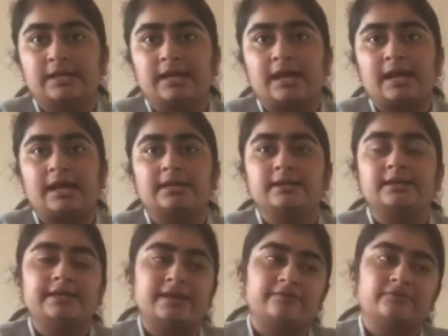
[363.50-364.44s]
Under
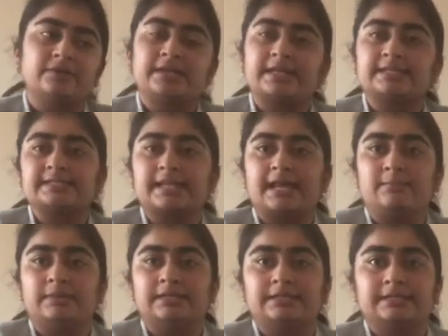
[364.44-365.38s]
deferred tax
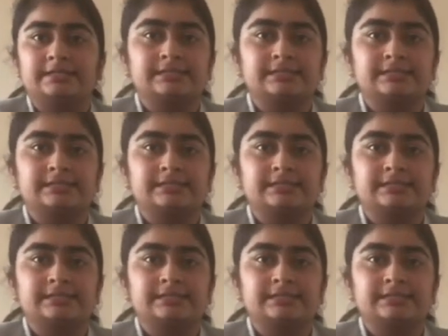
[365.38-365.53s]
liabilities,